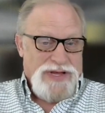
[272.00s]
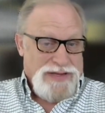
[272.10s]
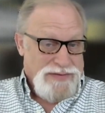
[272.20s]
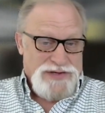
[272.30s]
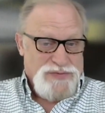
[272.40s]

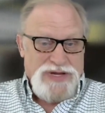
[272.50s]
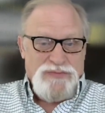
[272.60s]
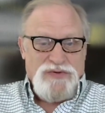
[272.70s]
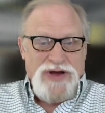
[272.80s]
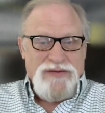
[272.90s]
is being
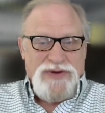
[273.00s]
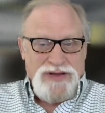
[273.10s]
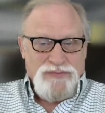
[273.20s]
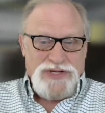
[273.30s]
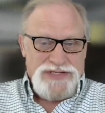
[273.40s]
provided by
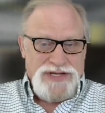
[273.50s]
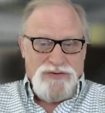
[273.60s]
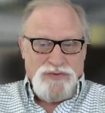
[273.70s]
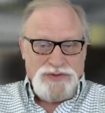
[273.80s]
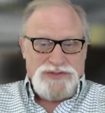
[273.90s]
in-place
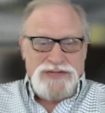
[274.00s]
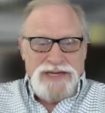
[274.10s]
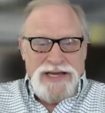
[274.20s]
networks